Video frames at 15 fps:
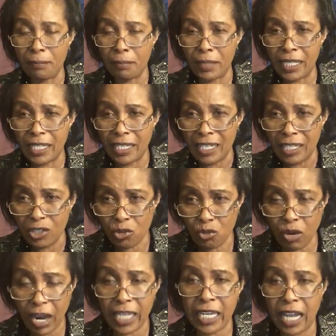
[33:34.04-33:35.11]
dried
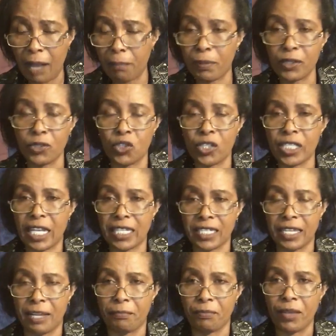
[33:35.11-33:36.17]
up in Jesus' name.
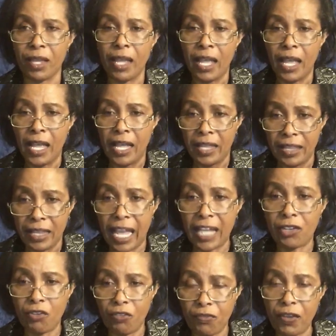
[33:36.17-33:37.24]
Thank you, Father.
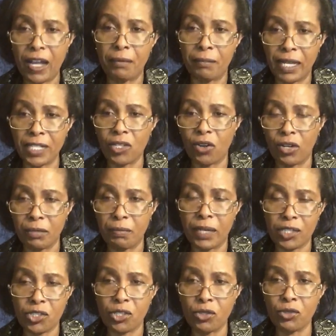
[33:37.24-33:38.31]
God bless you.
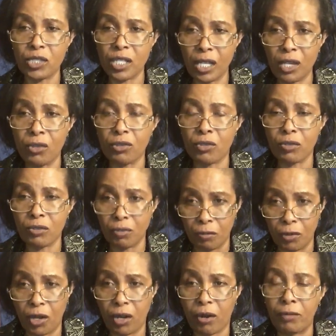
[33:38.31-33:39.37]
See you tomorrow,
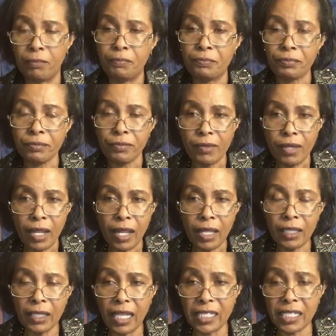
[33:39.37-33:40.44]
the
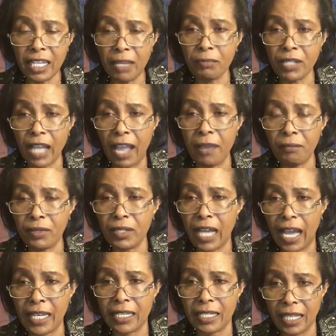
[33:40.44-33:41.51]
same time, nine
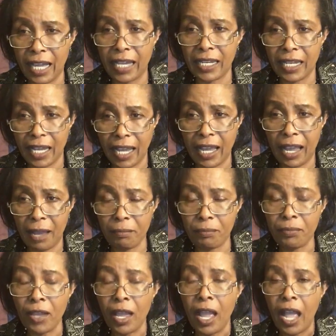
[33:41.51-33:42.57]
a m
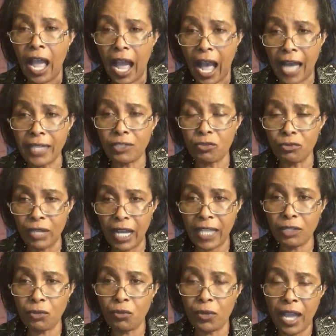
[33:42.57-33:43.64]
And tonight we
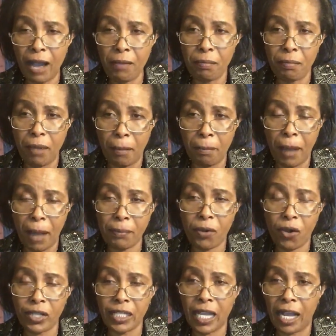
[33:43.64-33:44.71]
have popcorn and
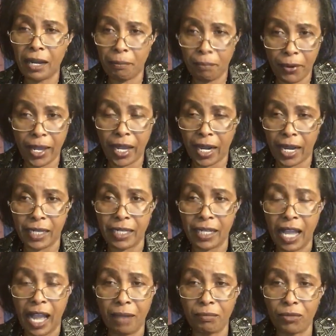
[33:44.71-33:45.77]
prayer line. I'm not
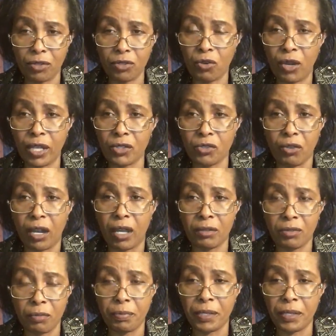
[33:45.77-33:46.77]
going to, to be in a,